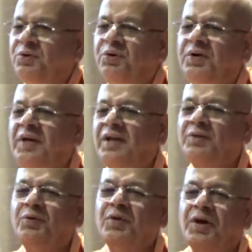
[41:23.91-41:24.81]
though he
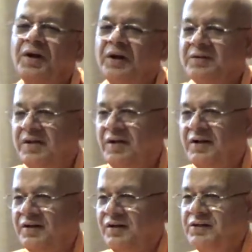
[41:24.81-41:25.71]
had no connection
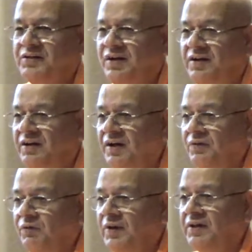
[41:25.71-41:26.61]
and
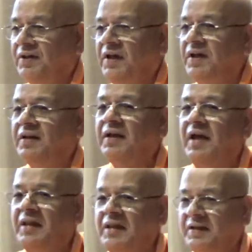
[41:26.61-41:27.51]
concern with getting
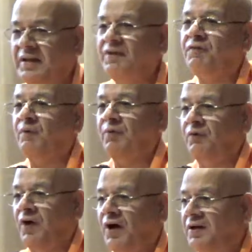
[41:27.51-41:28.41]
anything from the
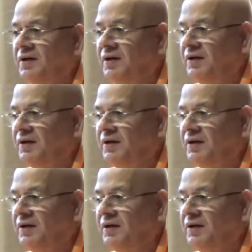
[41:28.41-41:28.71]
world.